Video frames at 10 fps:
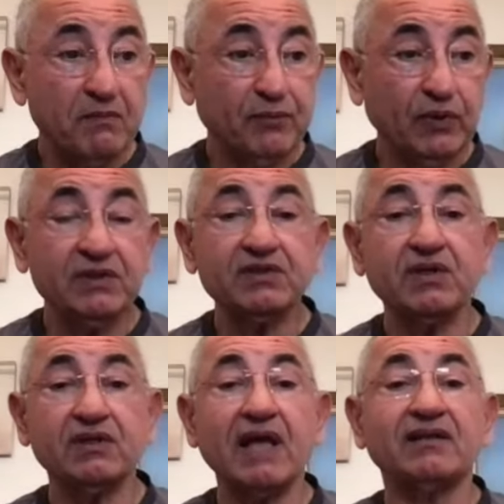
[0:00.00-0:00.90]
putting
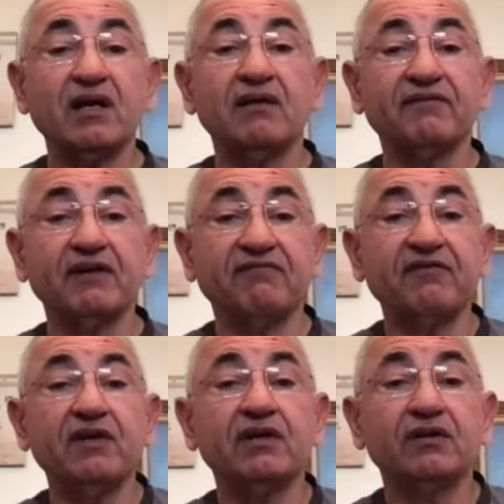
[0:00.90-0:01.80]
that kind of a
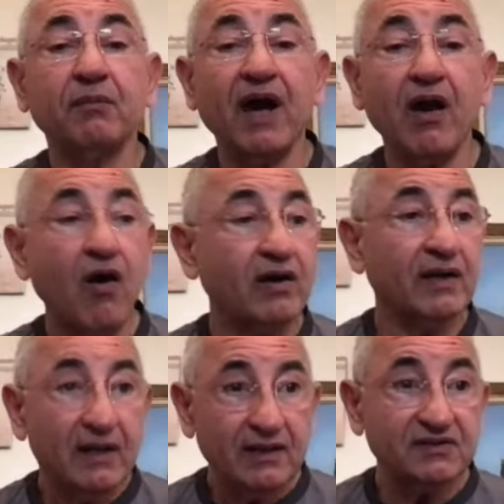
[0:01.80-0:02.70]
fear into my heart
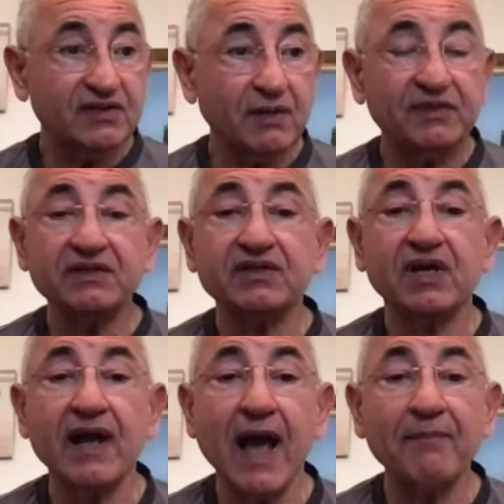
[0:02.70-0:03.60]
that something is
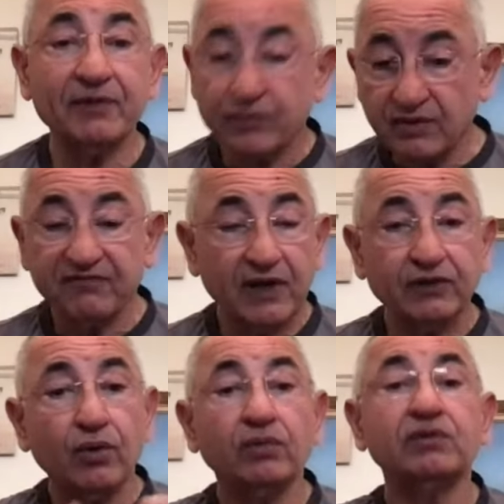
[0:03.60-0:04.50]
going to happen to you if I
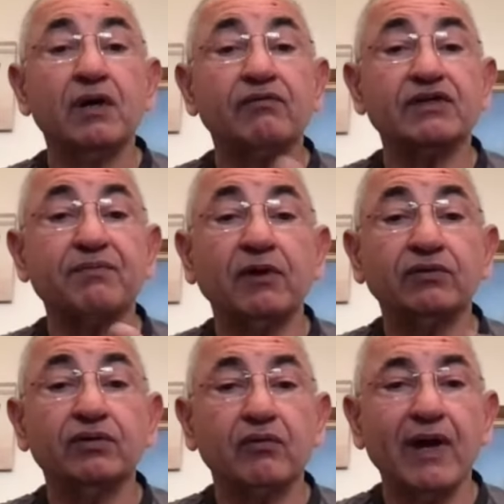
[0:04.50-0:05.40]
don't respond
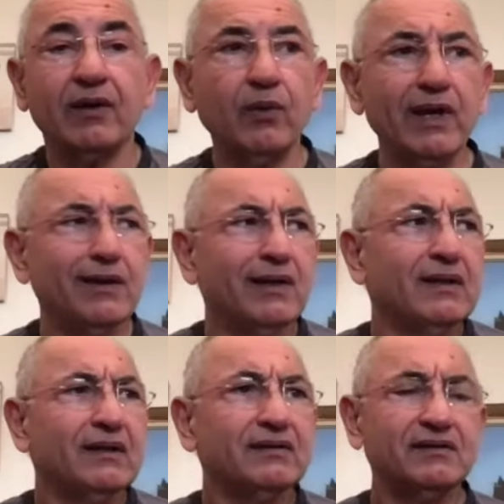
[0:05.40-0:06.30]
to you right away,
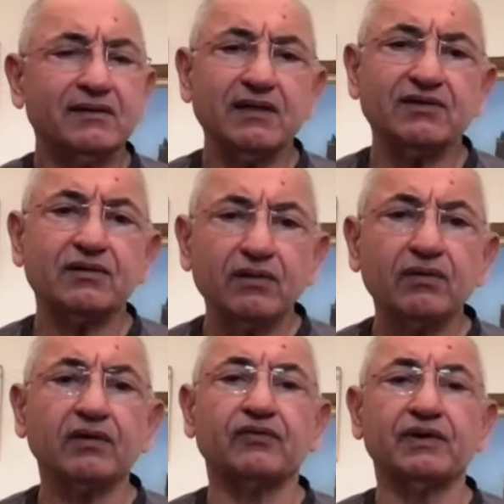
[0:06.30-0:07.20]
that's
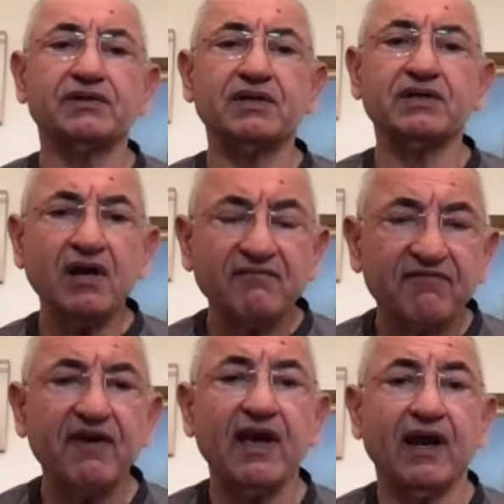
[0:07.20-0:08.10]
ludicrous. That's
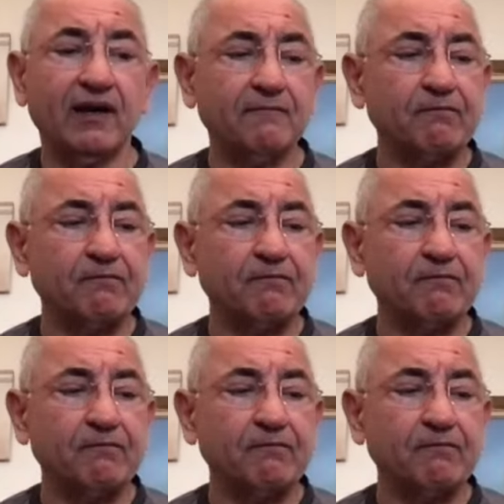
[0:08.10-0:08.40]
unfair.